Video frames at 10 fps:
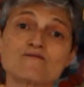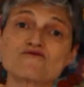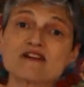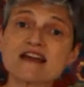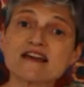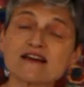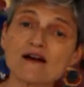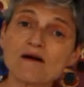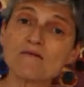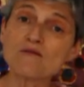
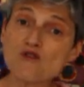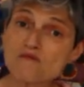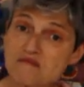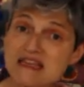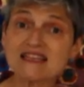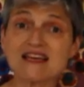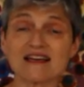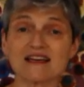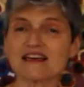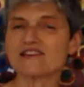bringing more
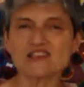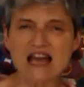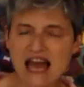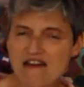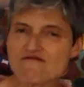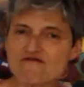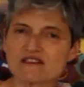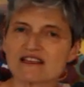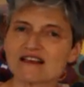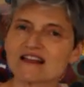meaning into every
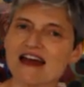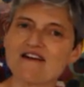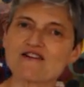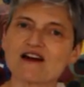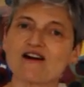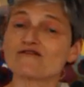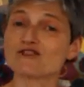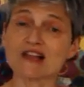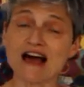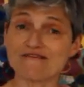single area of
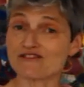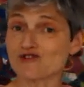your life.